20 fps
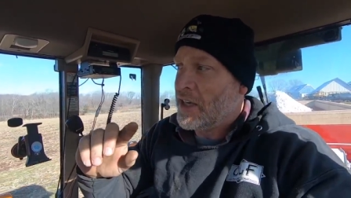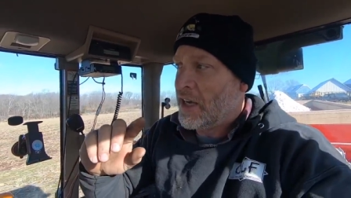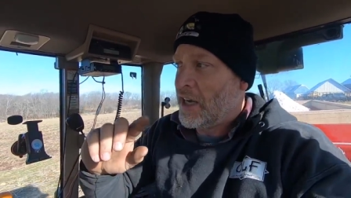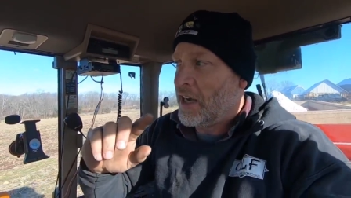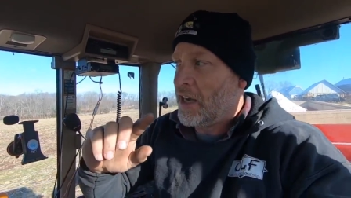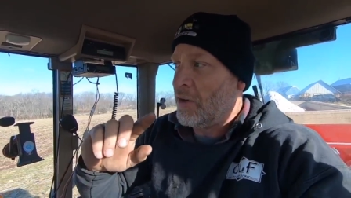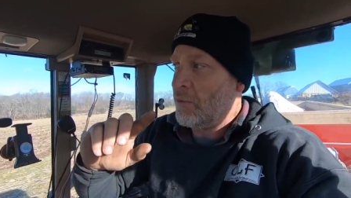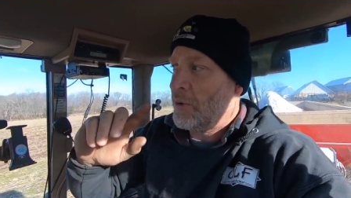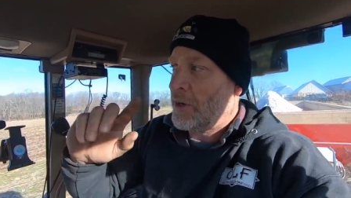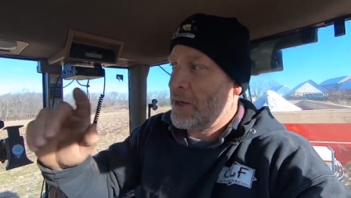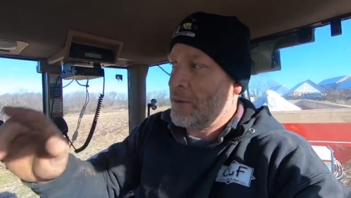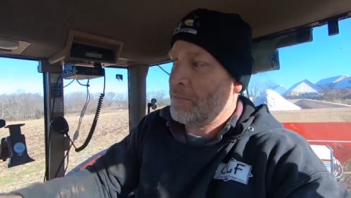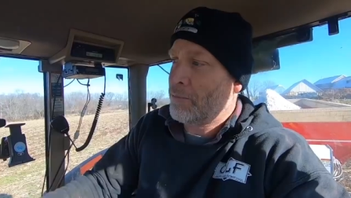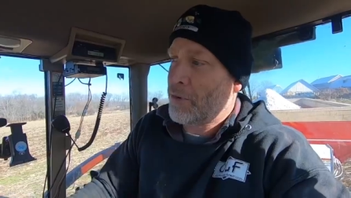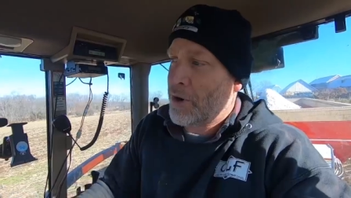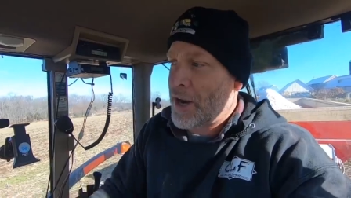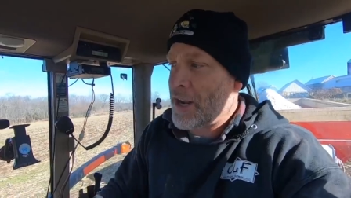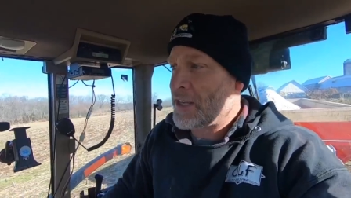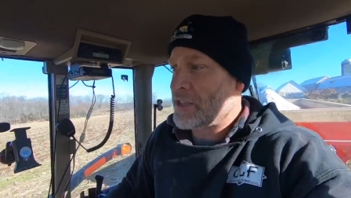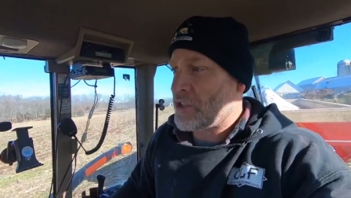Uh, when it
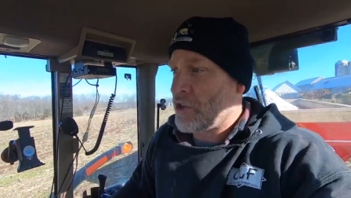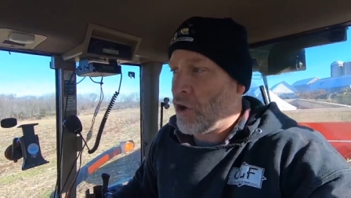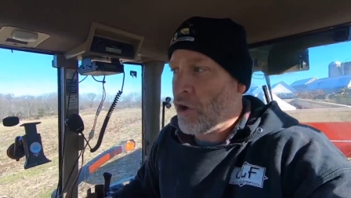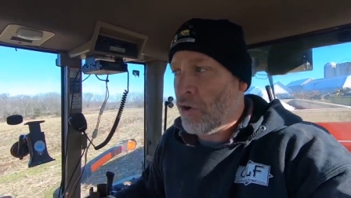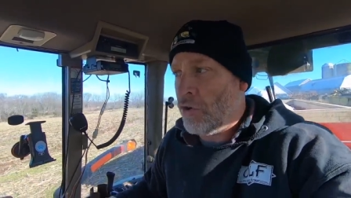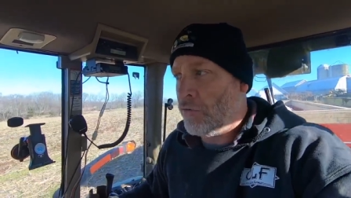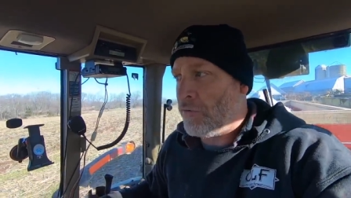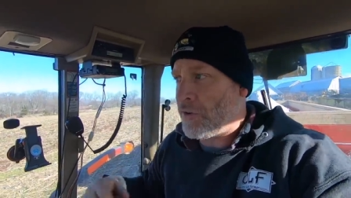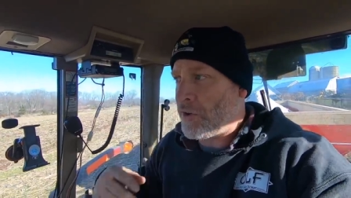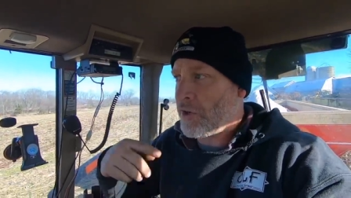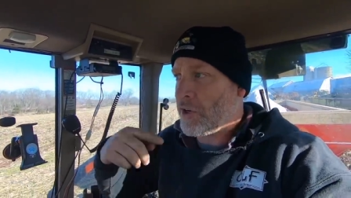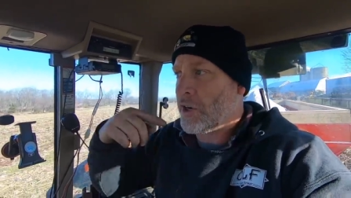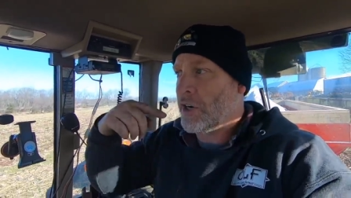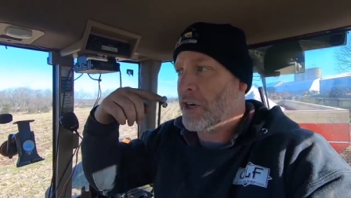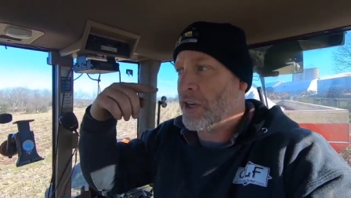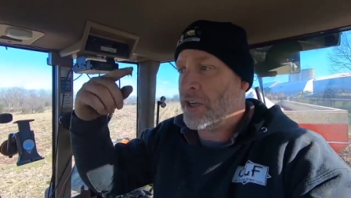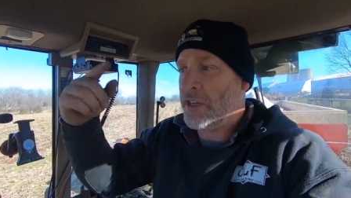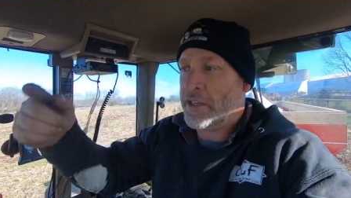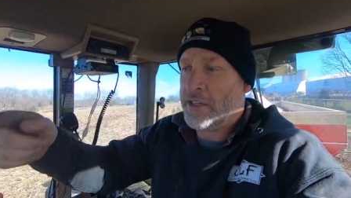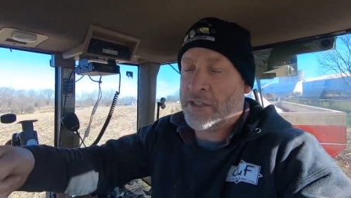breaks over,
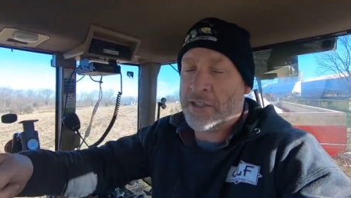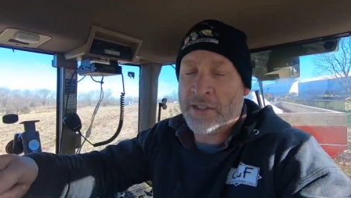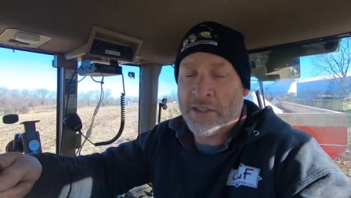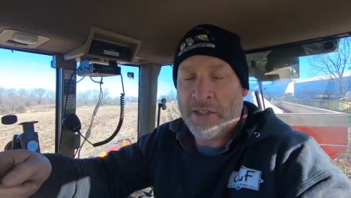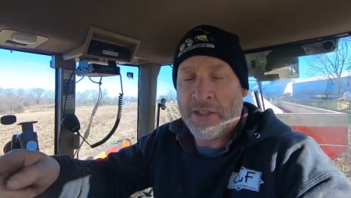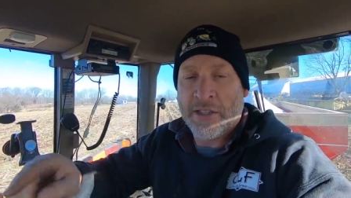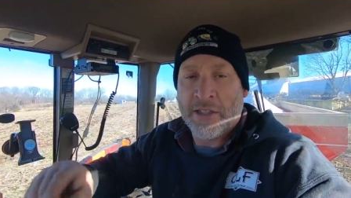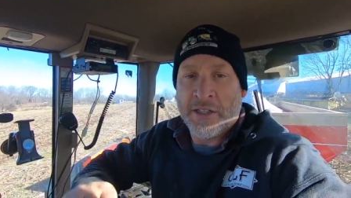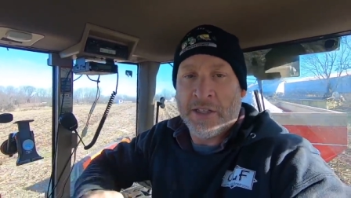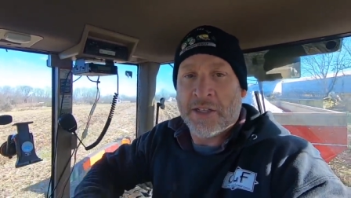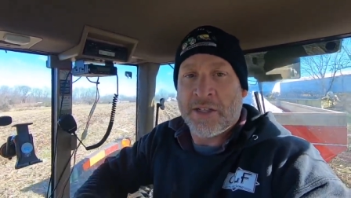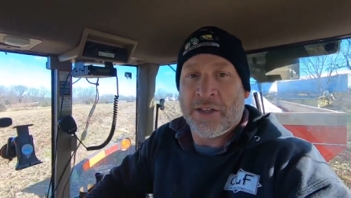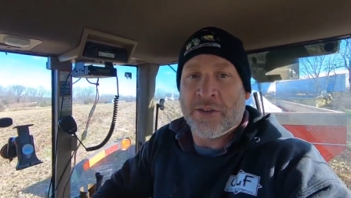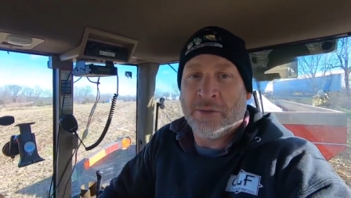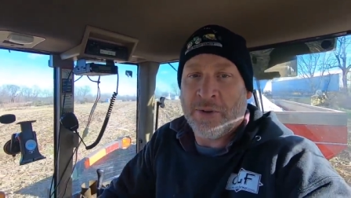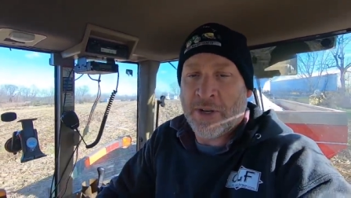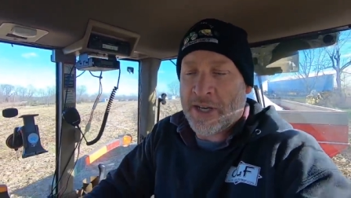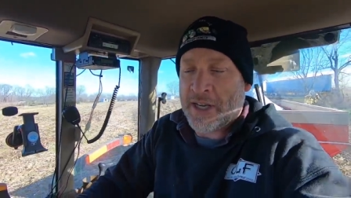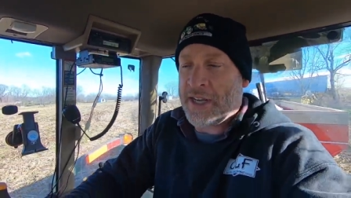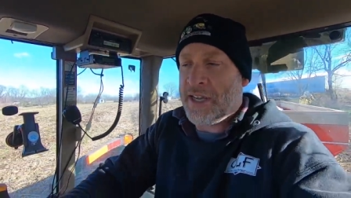
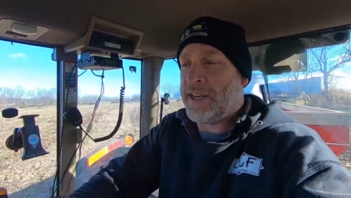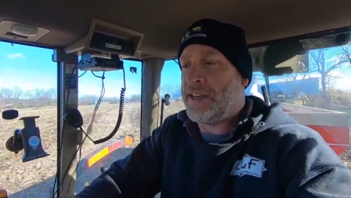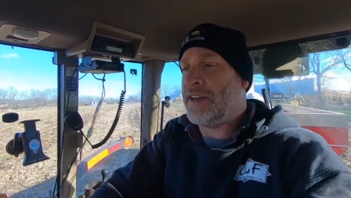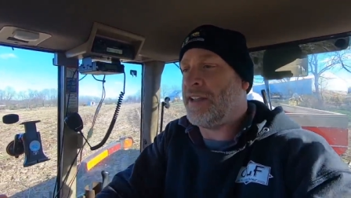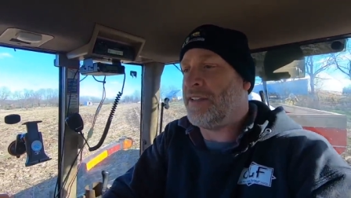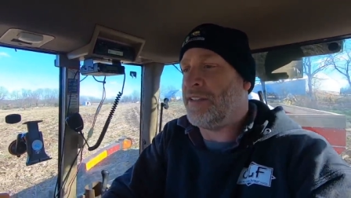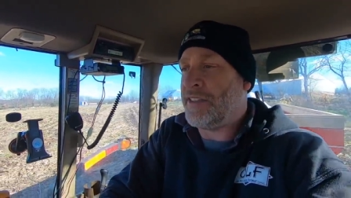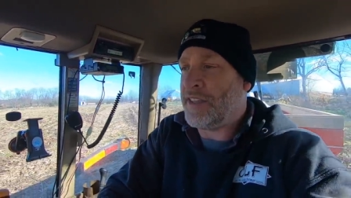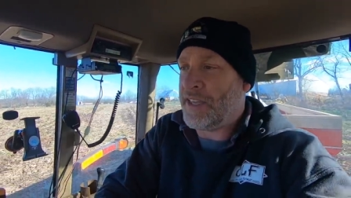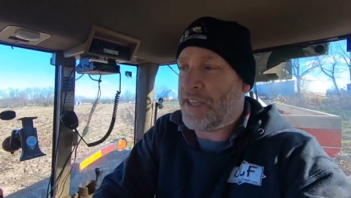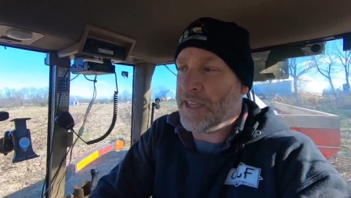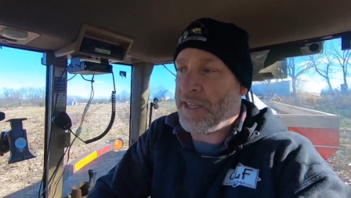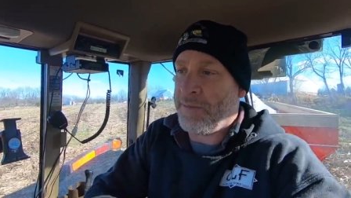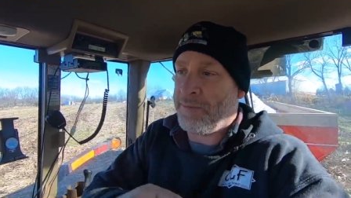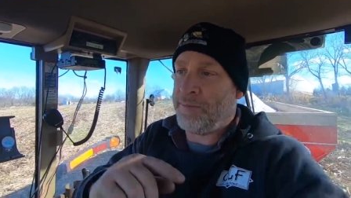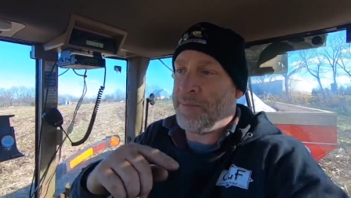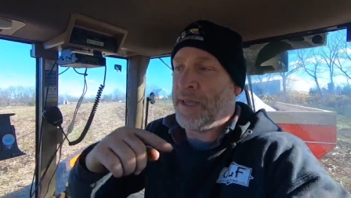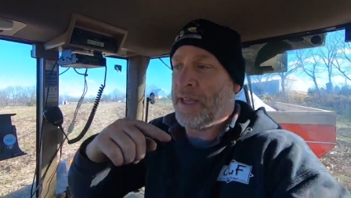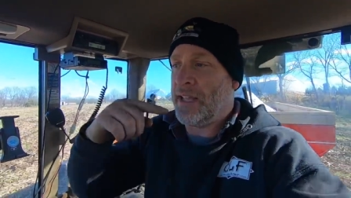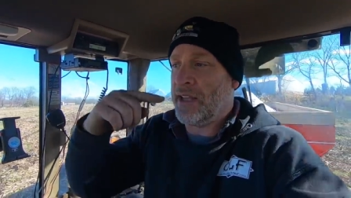when the
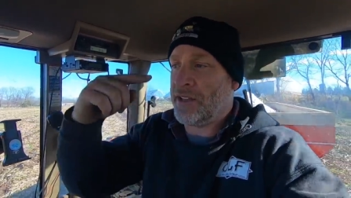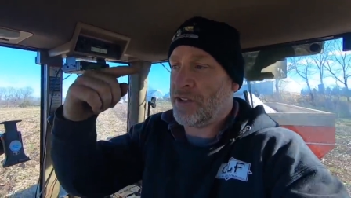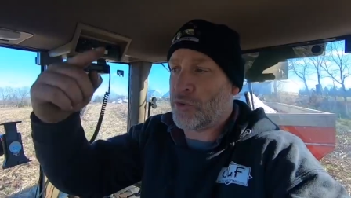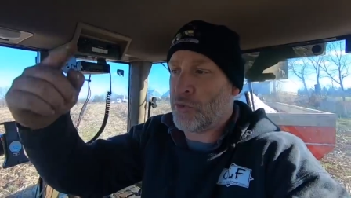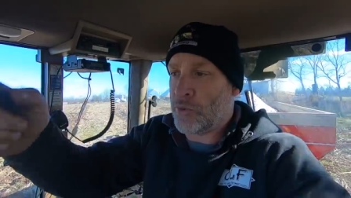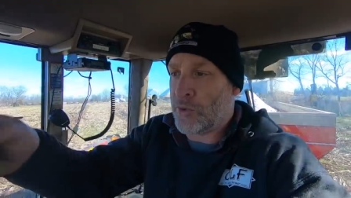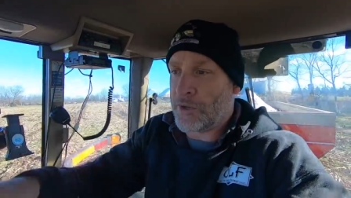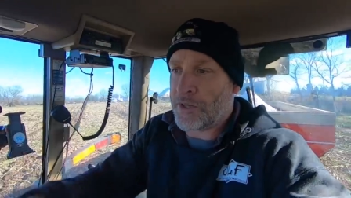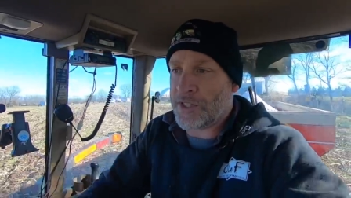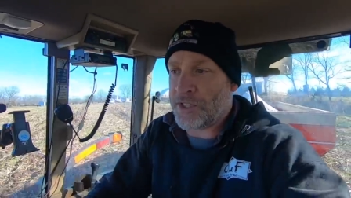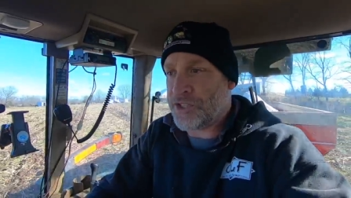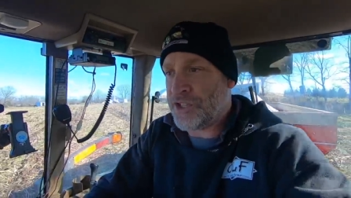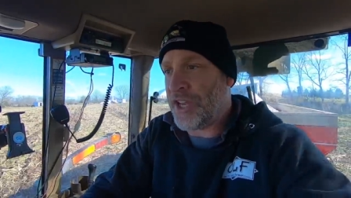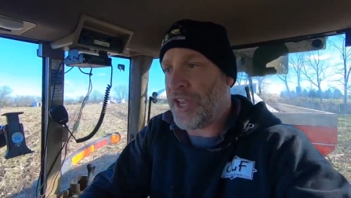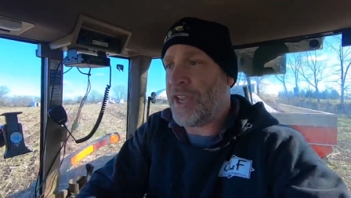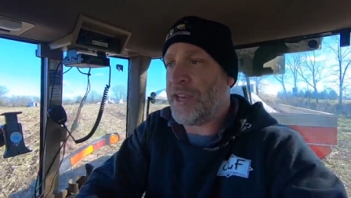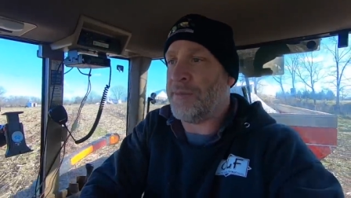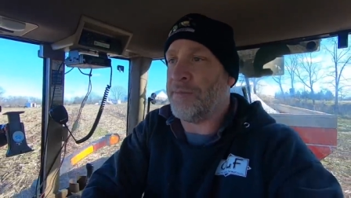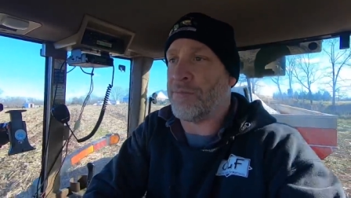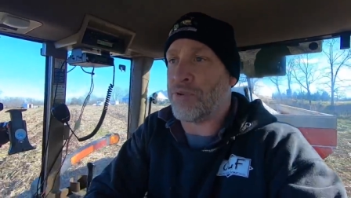belt or the
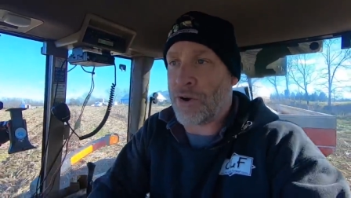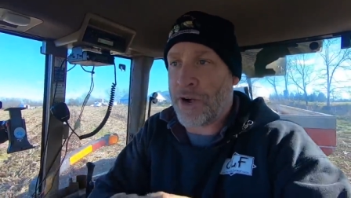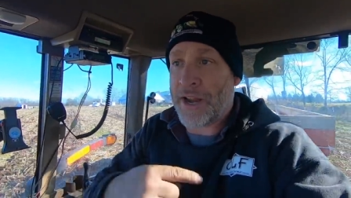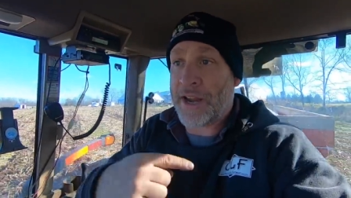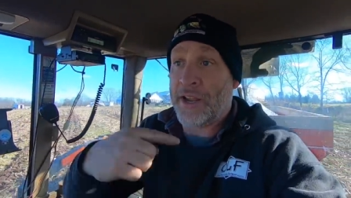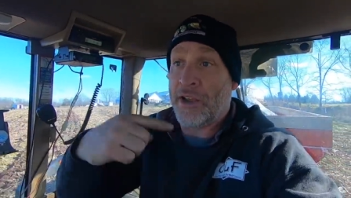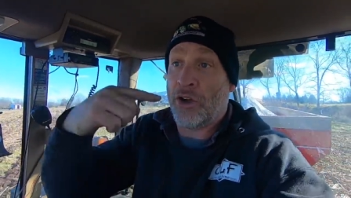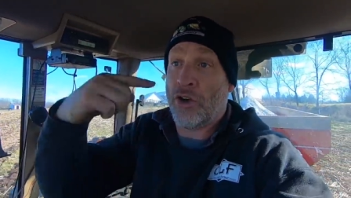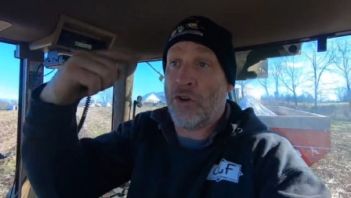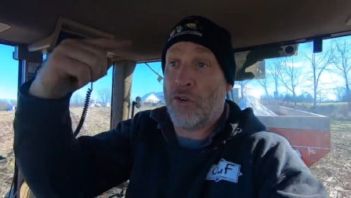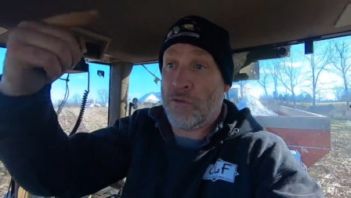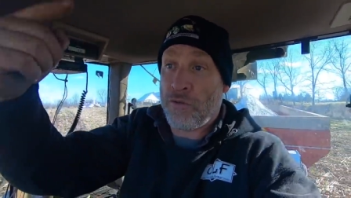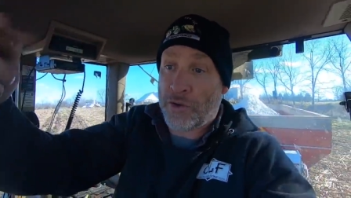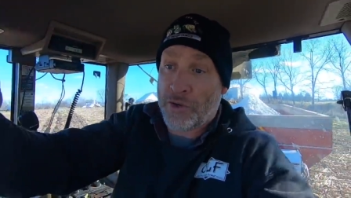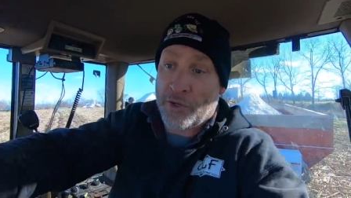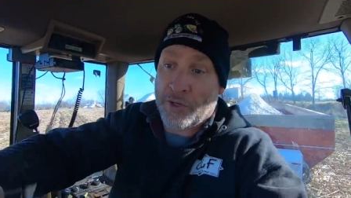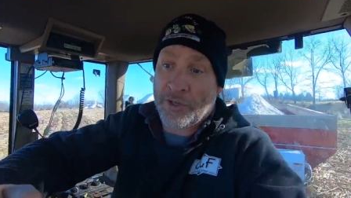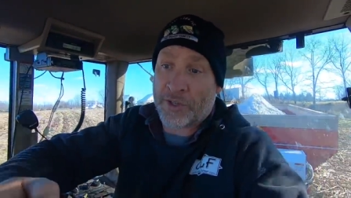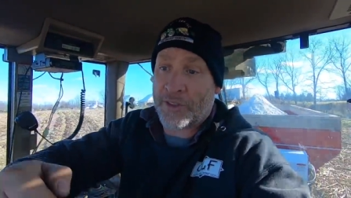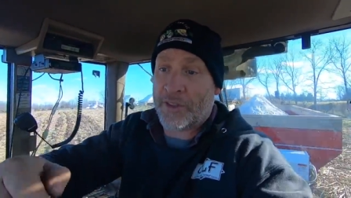chain break
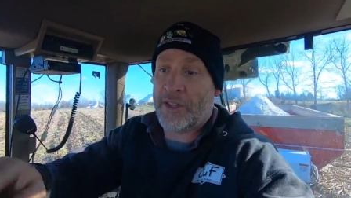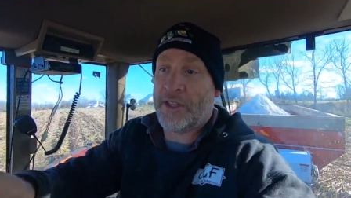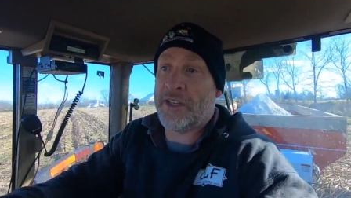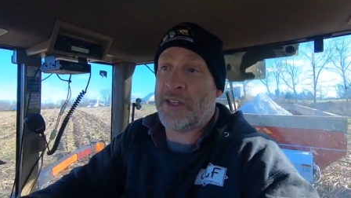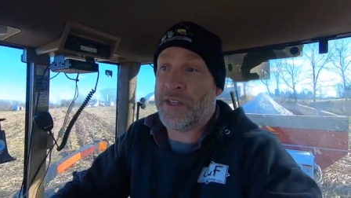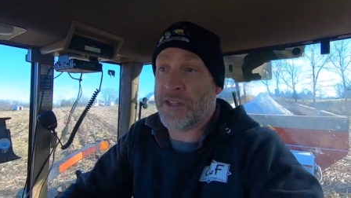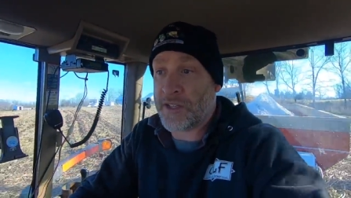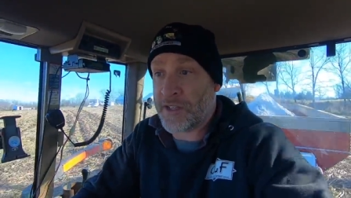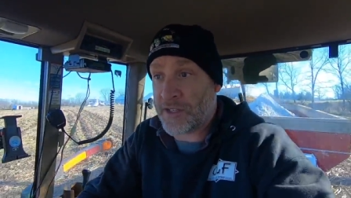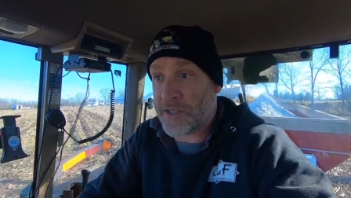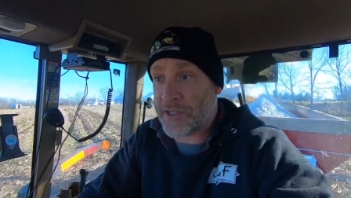over, the